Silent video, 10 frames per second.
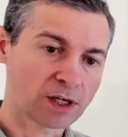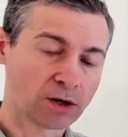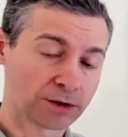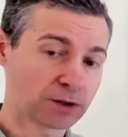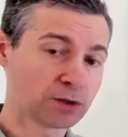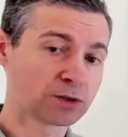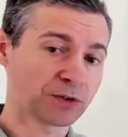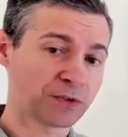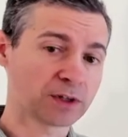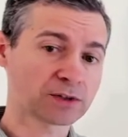oh, the user
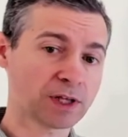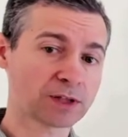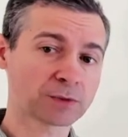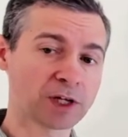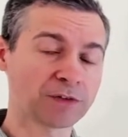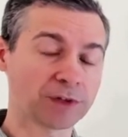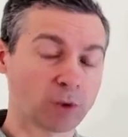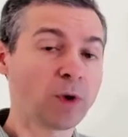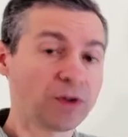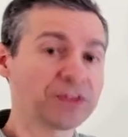thinks that's relevant,
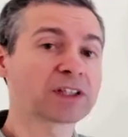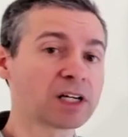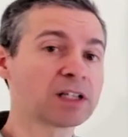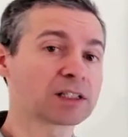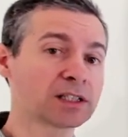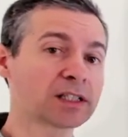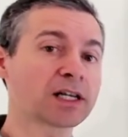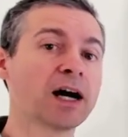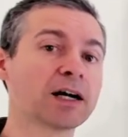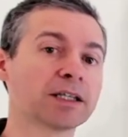well, they're going to click
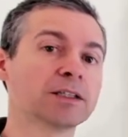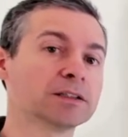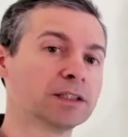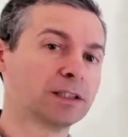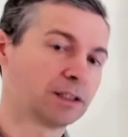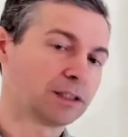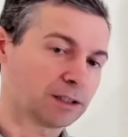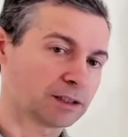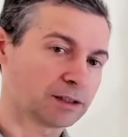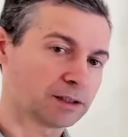on it.
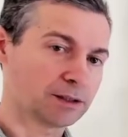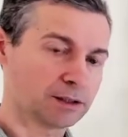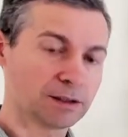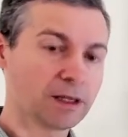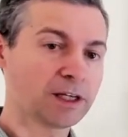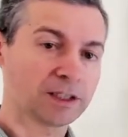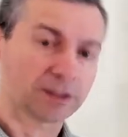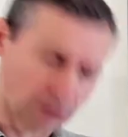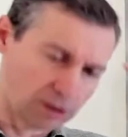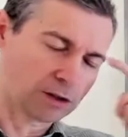And,
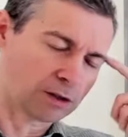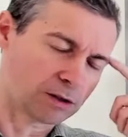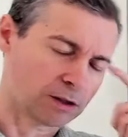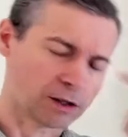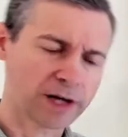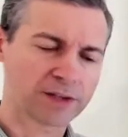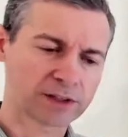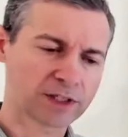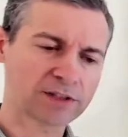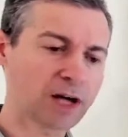oh, I think
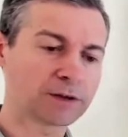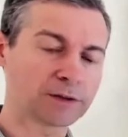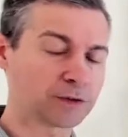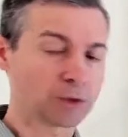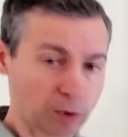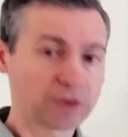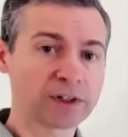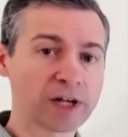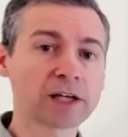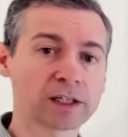that's not relevant. Well, they're
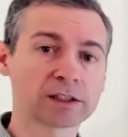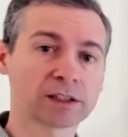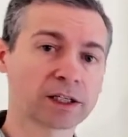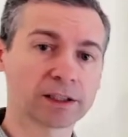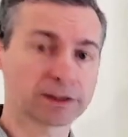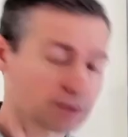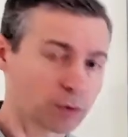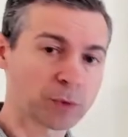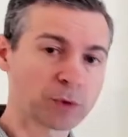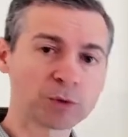not going to click on it.
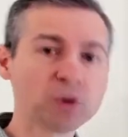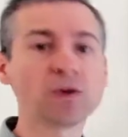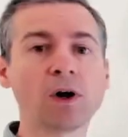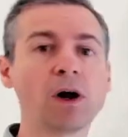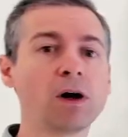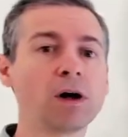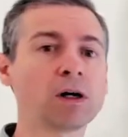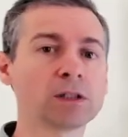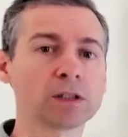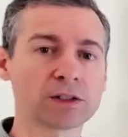We would remove
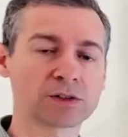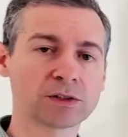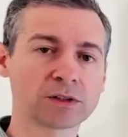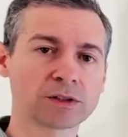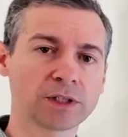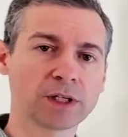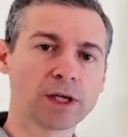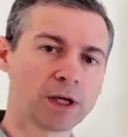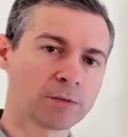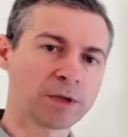all uncertainty.
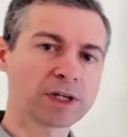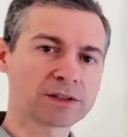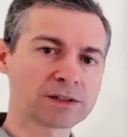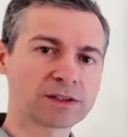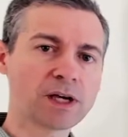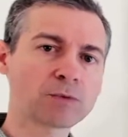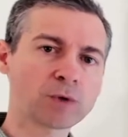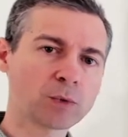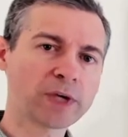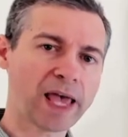But instead,
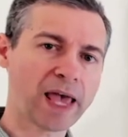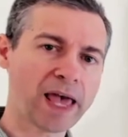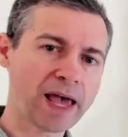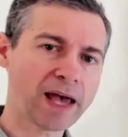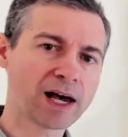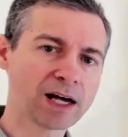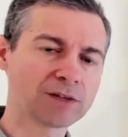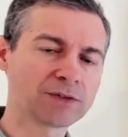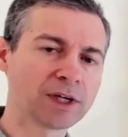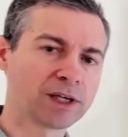what we
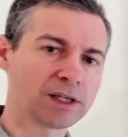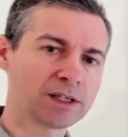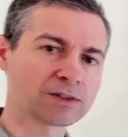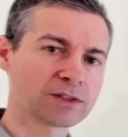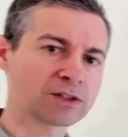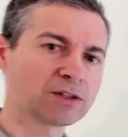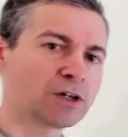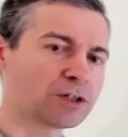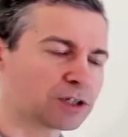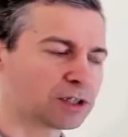have is this
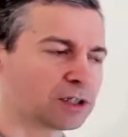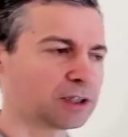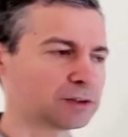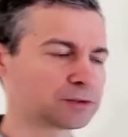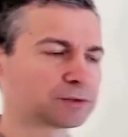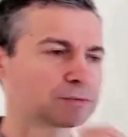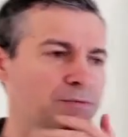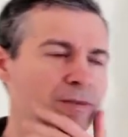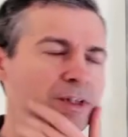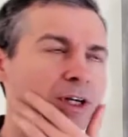notion of,
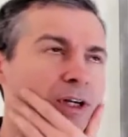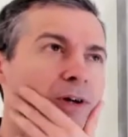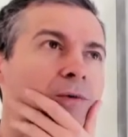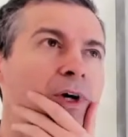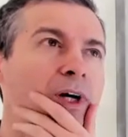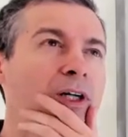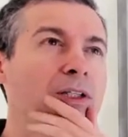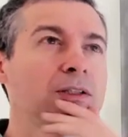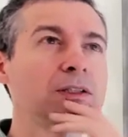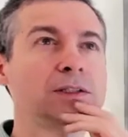well,